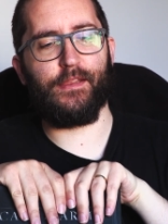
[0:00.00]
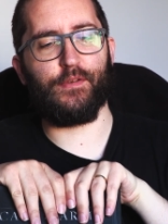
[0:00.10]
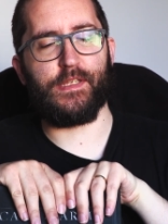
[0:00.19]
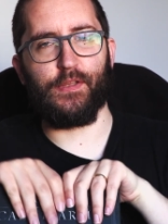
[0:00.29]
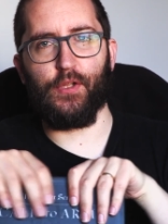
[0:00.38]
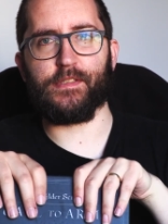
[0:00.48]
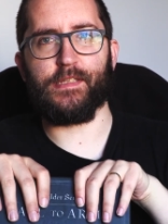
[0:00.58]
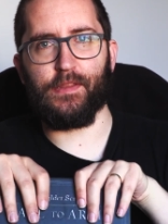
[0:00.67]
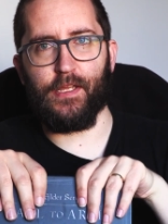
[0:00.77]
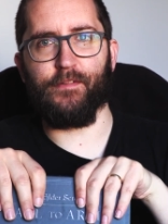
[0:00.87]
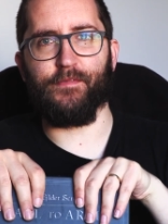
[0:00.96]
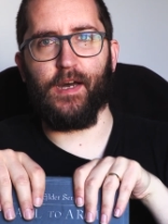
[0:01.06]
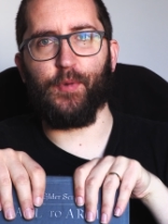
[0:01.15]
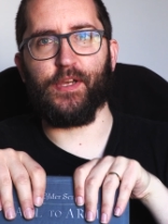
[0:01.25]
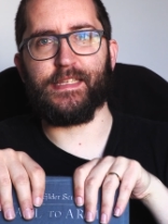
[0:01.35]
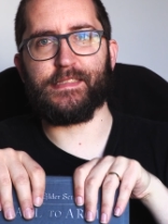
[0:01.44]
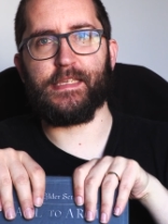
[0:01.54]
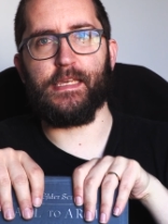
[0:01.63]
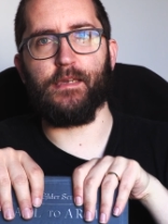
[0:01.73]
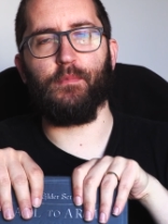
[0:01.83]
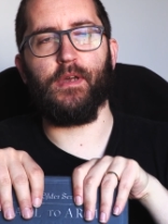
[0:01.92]
There's a lot to love about this
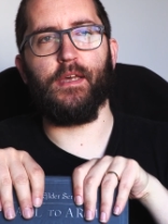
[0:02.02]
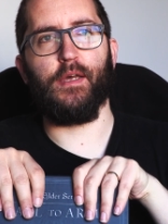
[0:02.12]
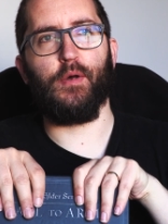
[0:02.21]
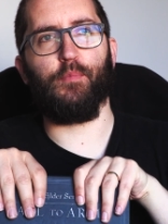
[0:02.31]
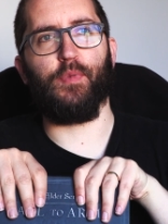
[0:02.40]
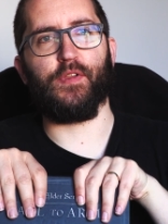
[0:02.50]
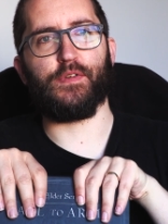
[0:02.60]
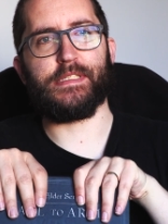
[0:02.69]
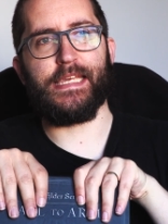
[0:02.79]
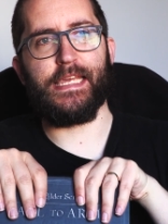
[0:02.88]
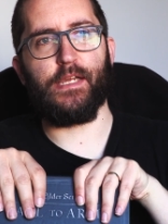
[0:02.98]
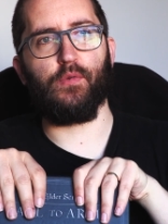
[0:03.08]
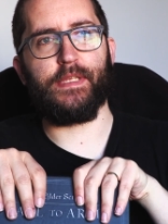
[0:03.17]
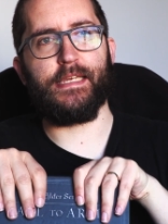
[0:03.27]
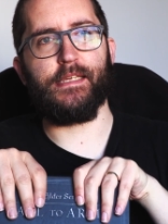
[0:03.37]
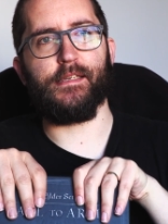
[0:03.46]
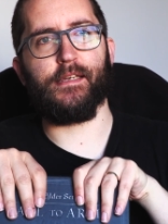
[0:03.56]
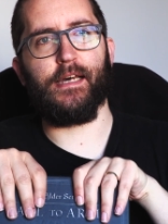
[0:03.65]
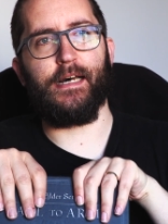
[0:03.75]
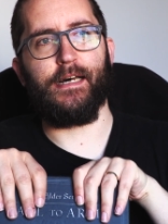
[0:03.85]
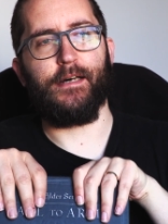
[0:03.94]
game, but there's equally,
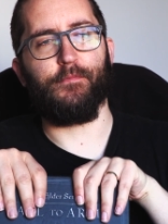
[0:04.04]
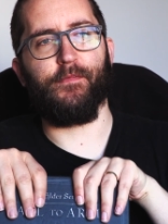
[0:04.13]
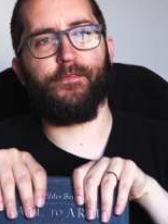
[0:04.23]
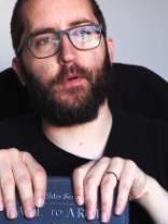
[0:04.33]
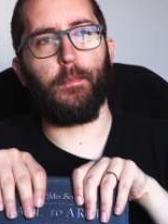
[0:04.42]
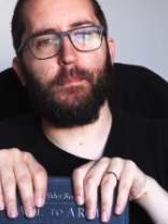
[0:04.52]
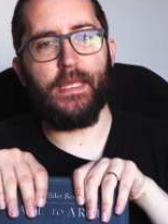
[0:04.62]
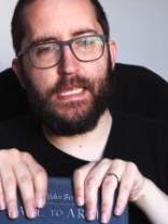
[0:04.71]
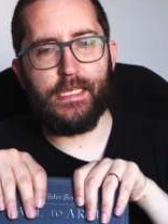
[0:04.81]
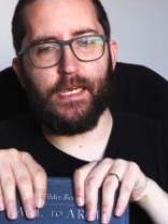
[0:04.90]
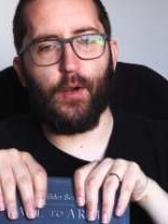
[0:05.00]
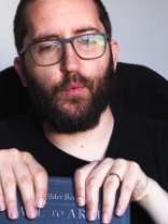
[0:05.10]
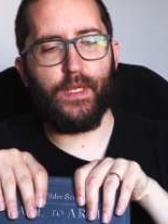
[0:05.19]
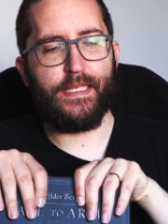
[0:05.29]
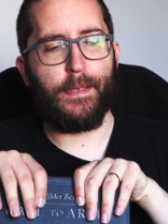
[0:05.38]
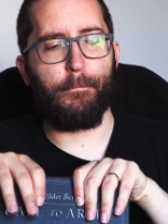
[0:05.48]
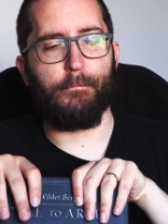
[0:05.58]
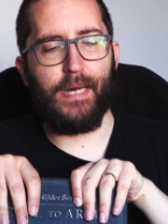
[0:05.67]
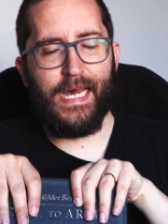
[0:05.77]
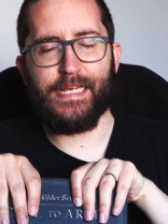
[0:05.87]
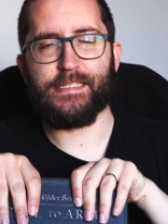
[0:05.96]
for me, a really
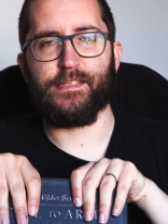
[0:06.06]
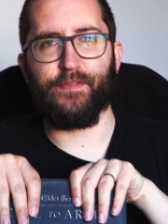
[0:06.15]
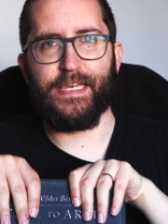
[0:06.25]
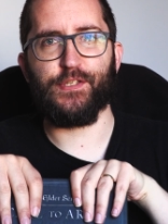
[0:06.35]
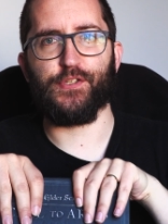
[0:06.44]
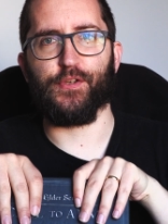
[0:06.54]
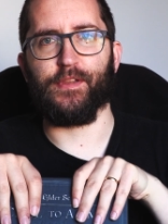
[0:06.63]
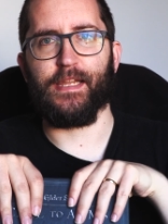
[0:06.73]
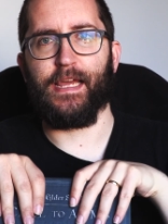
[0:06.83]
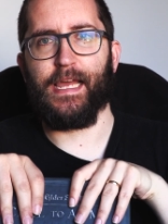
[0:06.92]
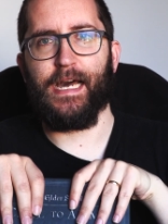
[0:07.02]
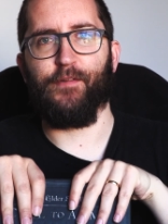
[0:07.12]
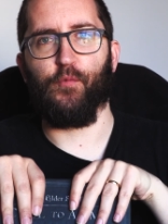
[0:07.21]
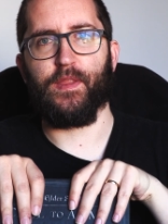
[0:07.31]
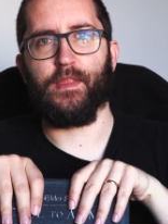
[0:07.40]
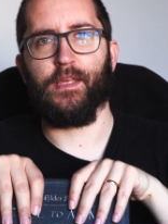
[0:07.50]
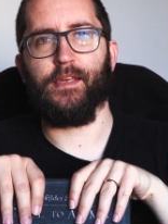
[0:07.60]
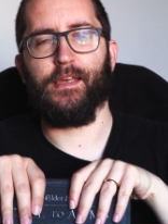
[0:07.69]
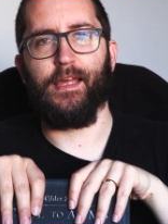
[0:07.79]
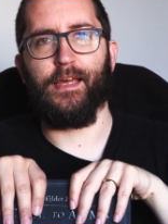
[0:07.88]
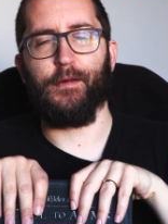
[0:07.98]
massive issue that I have with it,
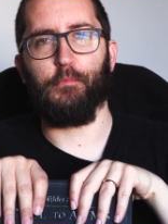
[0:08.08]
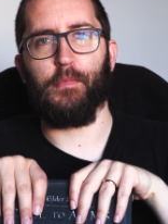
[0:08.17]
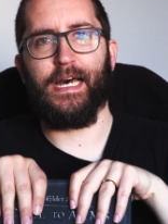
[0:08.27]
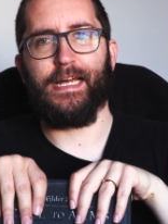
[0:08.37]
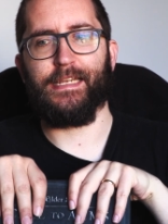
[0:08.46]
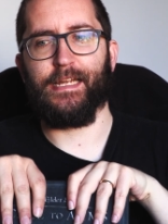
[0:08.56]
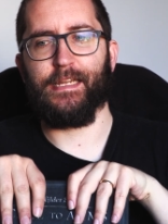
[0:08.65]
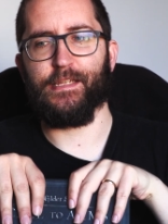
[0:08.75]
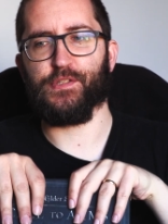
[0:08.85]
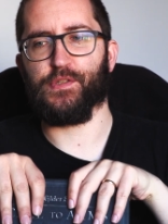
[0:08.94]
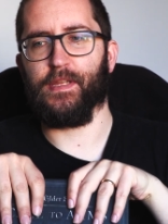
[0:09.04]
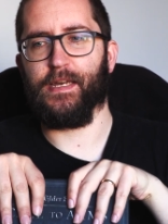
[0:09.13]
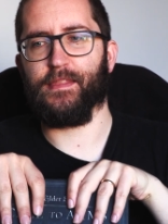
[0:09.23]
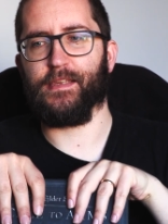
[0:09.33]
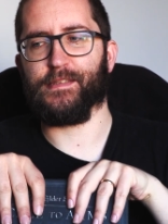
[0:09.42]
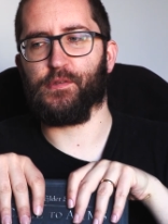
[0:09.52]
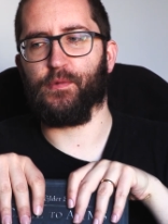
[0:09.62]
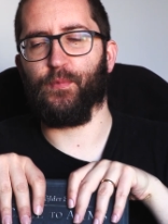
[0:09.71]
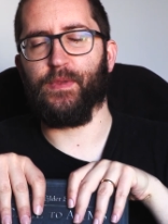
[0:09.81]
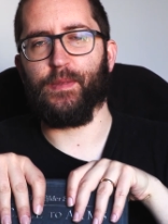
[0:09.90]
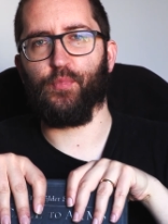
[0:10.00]
and an issue that I think is going to
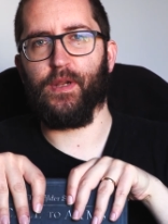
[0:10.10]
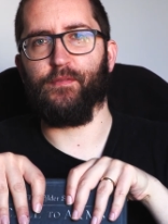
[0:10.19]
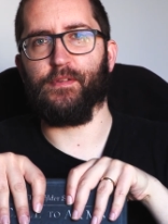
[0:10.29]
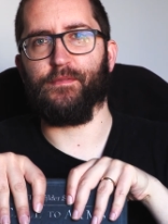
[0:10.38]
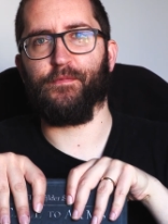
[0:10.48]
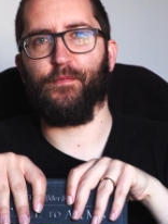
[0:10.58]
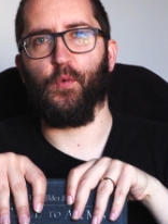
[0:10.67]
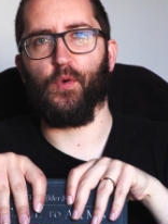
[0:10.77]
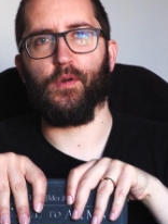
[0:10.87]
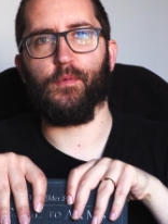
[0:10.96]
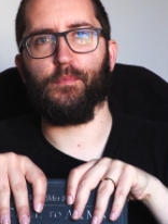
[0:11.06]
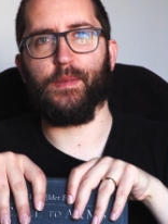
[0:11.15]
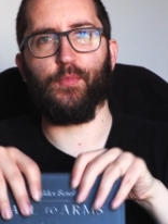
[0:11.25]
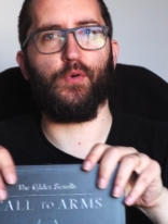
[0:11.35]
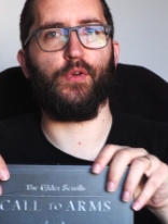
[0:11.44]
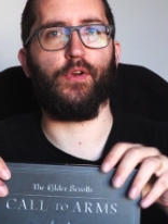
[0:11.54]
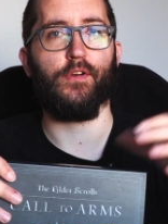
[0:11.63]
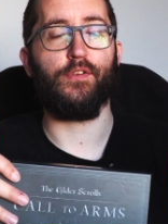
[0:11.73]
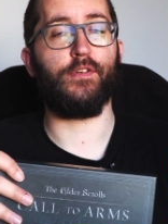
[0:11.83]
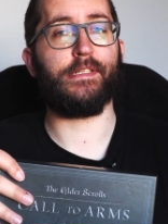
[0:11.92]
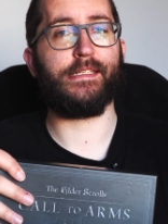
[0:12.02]
be really prevalent for people who are
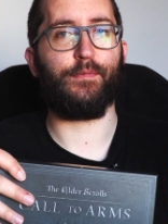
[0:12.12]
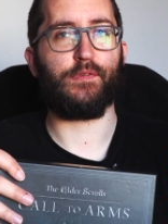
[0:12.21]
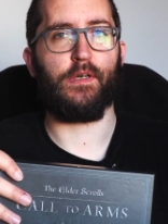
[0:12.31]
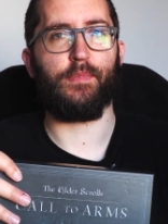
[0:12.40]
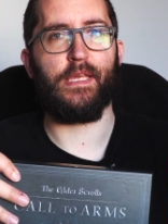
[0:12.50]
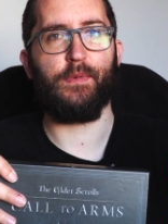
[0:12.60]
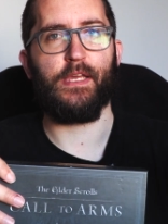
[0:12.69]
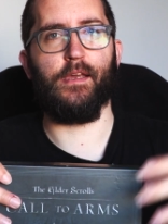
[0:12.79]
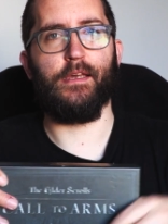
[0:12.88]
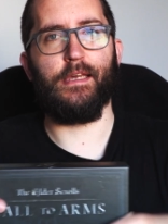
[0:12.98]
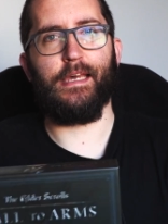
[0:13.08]
new to tabletop gaming